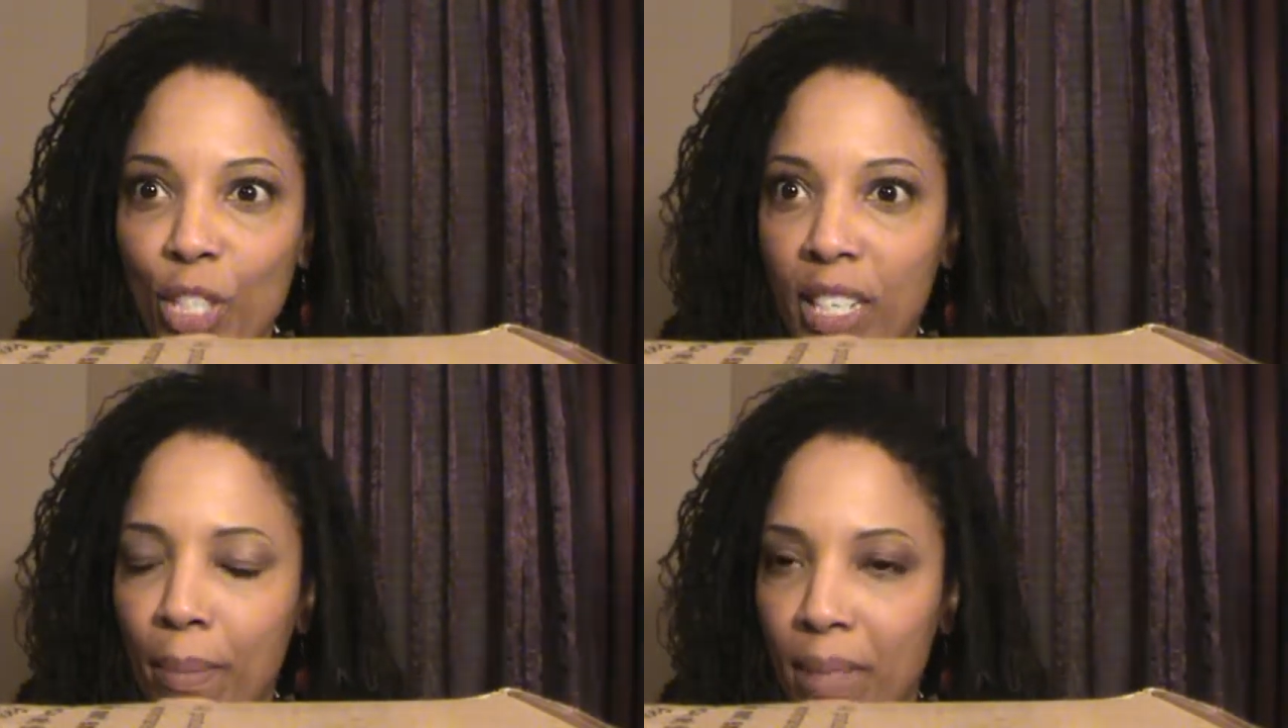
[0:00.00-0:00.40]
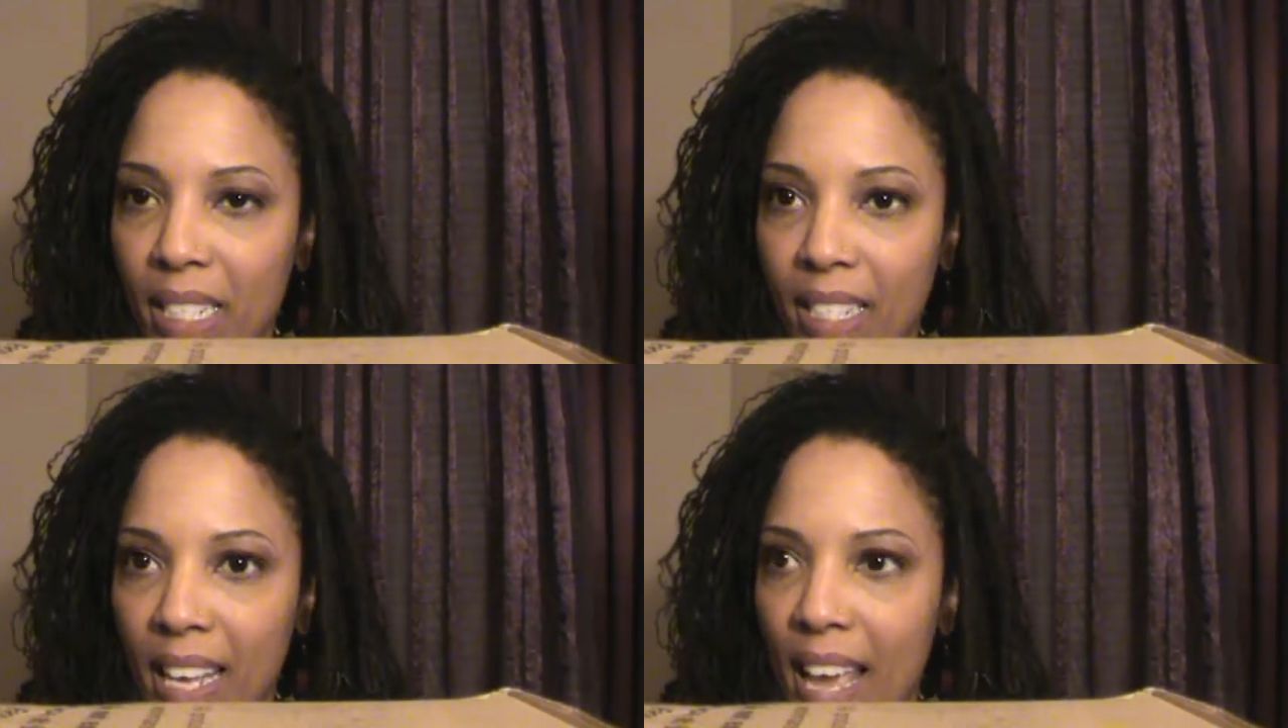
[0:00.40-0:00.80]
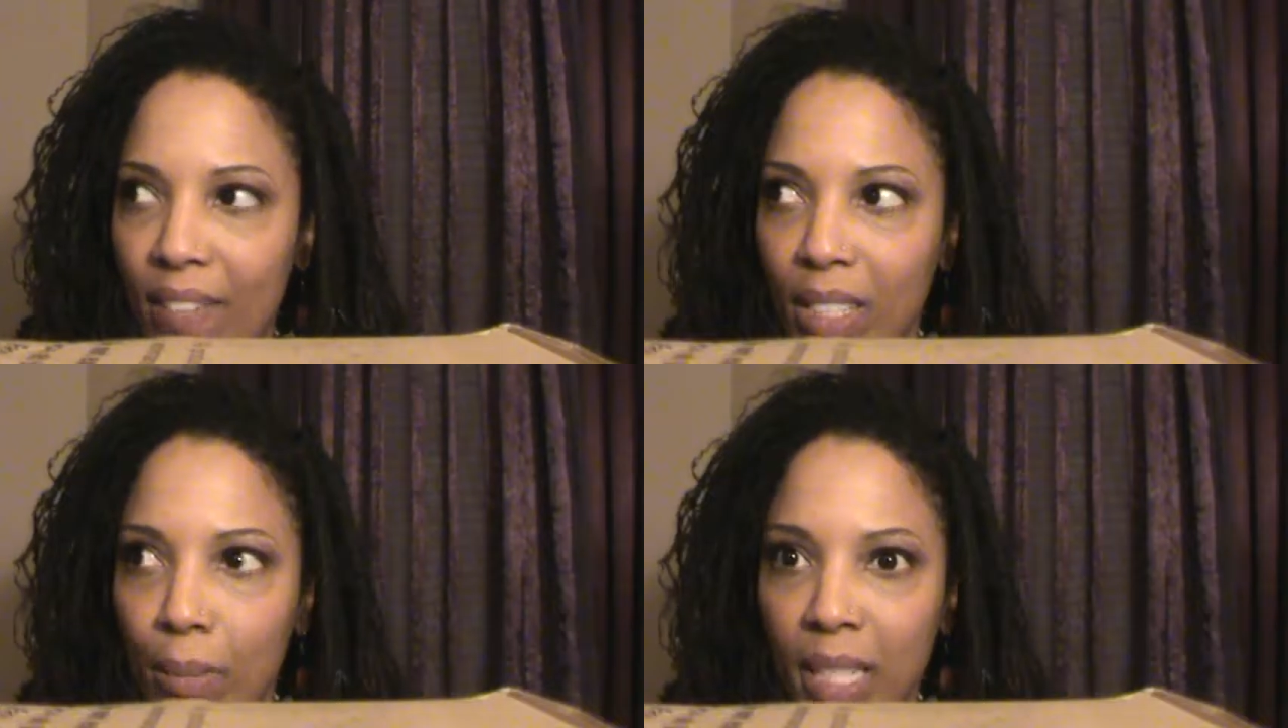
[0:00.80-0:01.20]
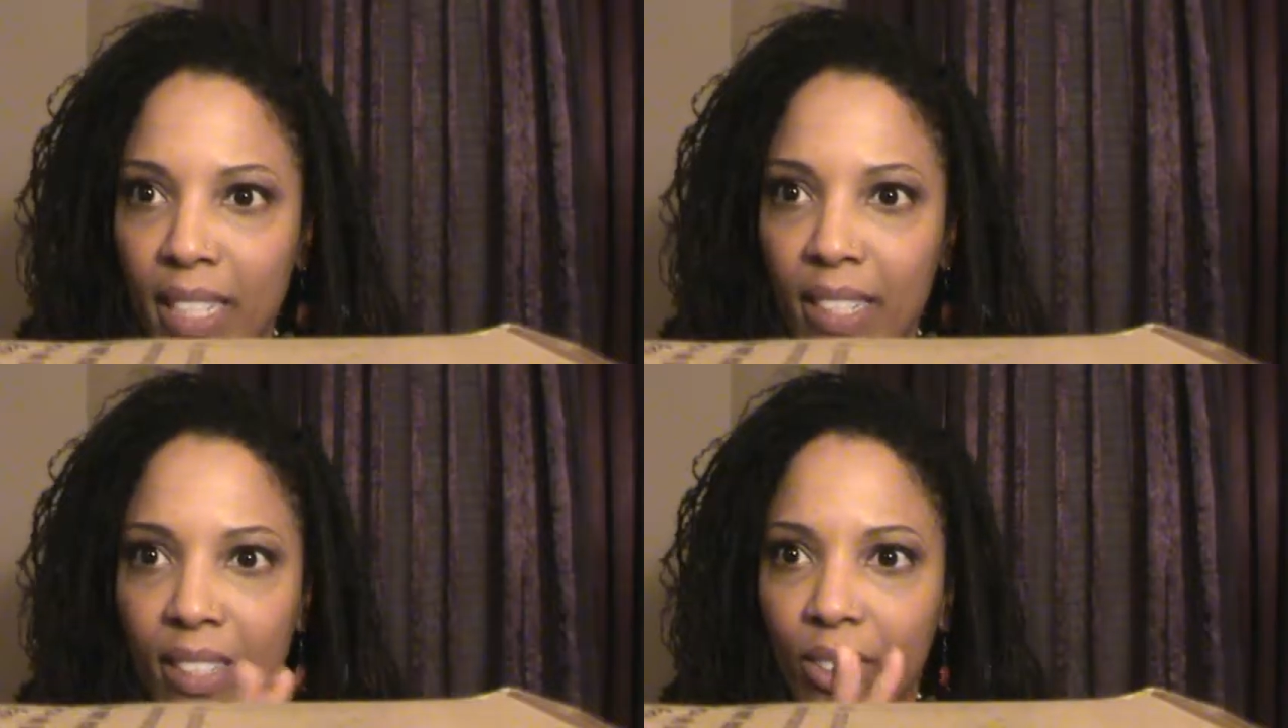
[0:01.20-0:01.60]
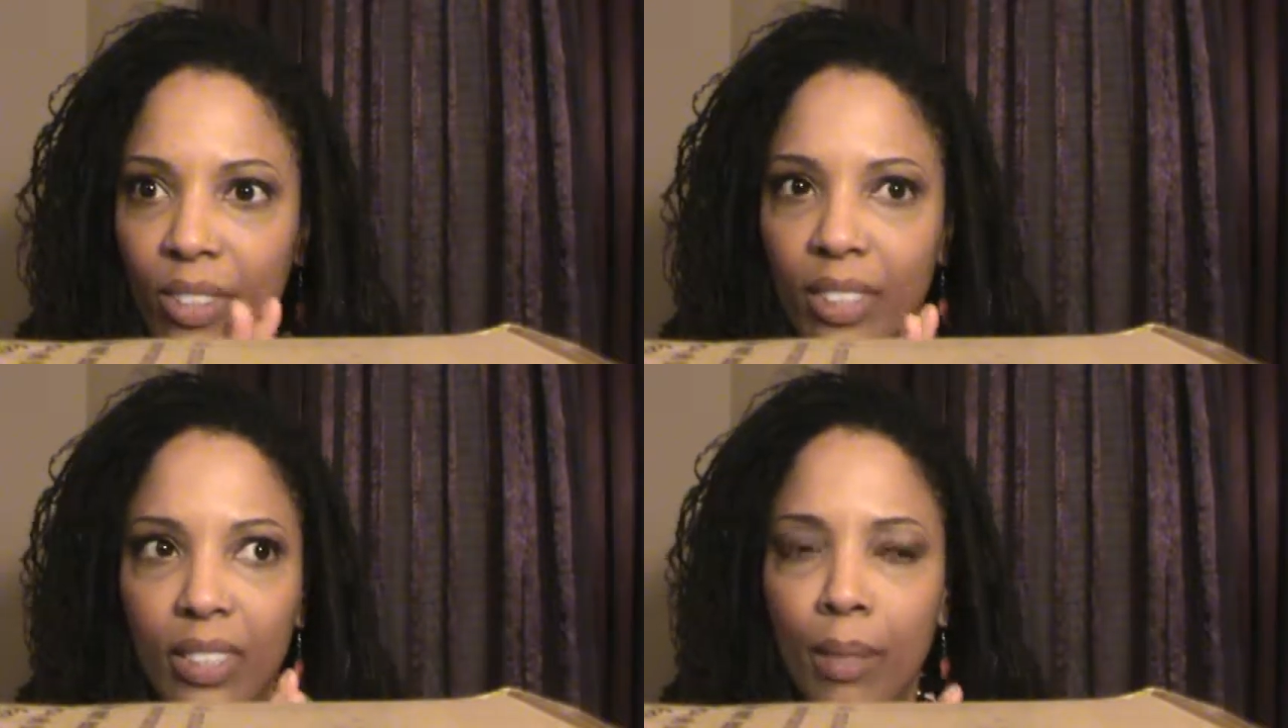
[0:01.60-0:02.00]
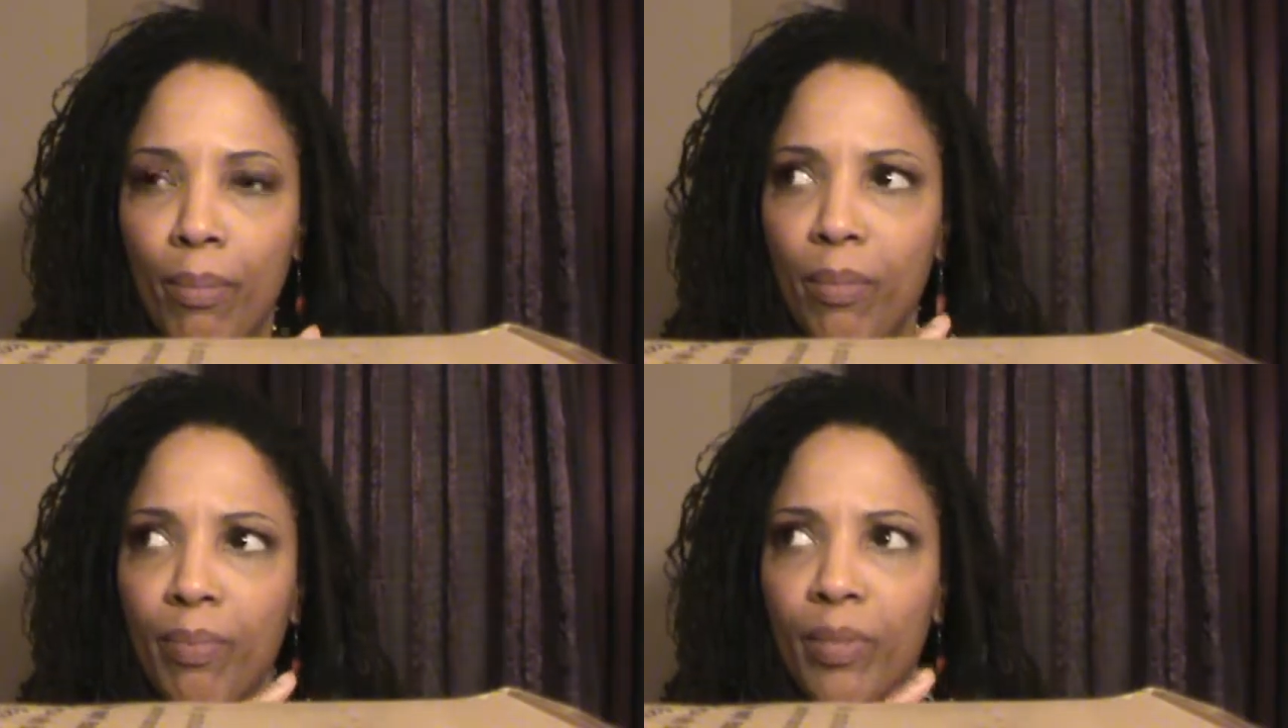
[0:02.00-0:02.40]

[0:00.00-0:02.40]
she had mentioned having them in, or some